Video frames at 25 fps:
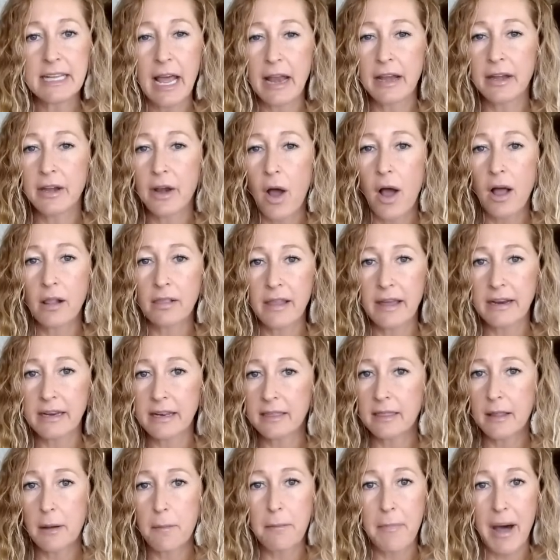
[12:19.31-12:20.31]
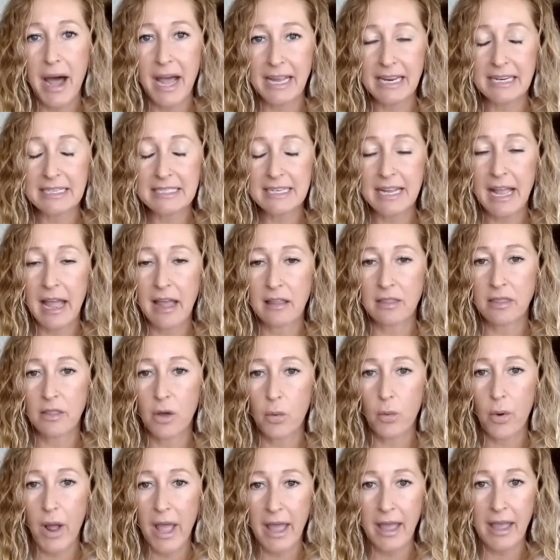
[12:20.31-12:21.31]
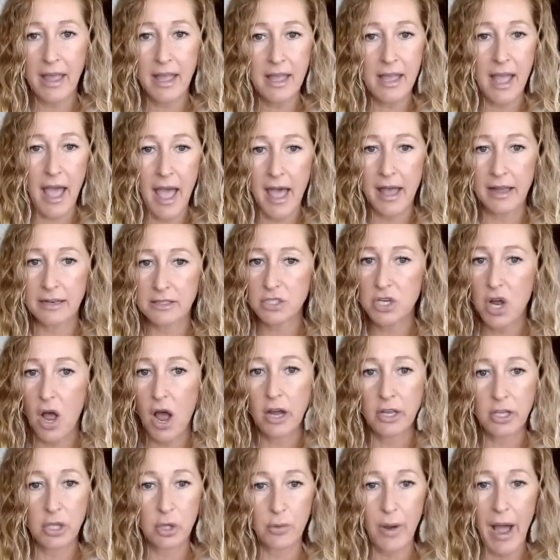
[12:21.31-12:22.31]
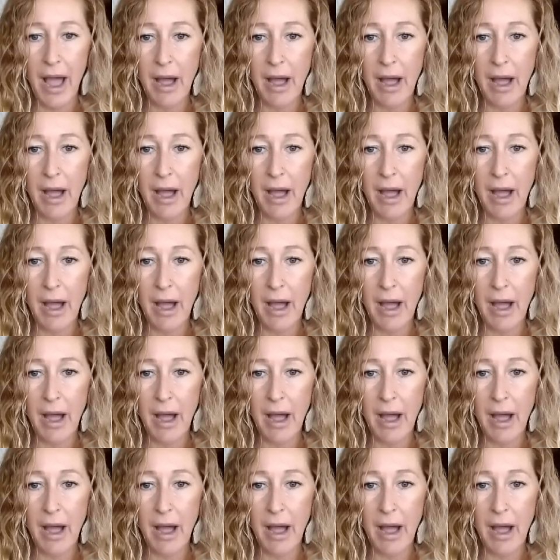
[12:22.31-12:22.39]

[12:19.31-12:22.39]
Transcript: and not letting the mind get in the way and talk you